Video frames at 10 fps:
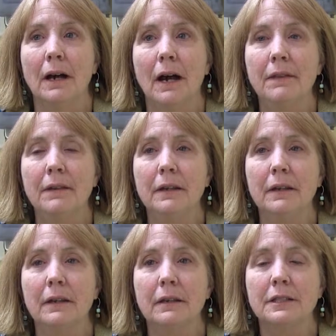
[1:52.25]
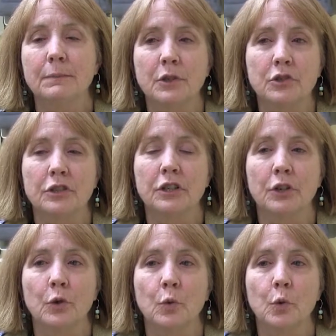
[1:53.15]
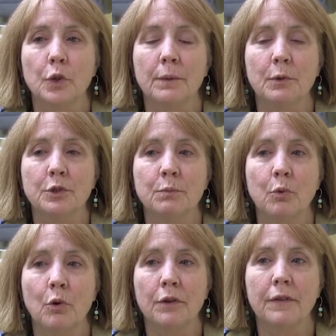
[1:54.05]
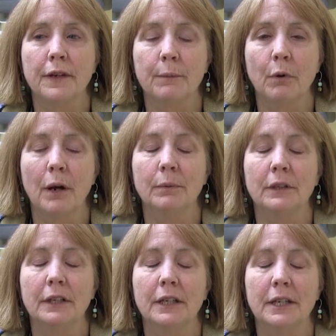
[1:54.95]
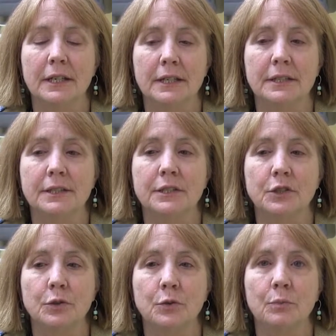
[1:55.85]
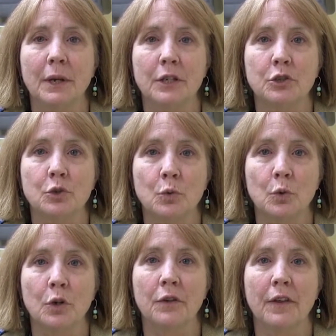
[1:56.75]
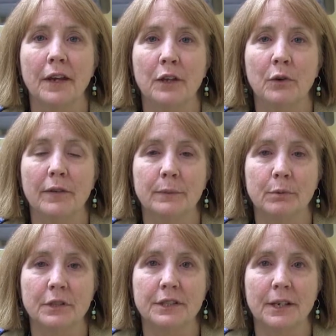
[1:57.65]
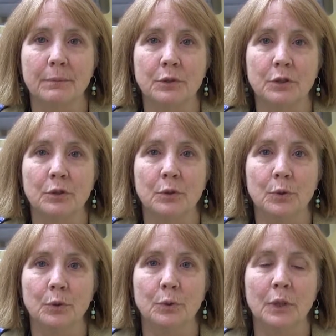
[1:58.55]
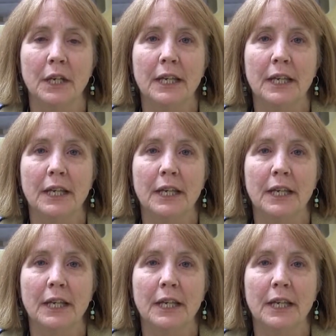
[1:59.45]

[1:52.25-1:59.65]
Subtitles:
I think especially, the most important thing probably is to make sure that you have a preceptor who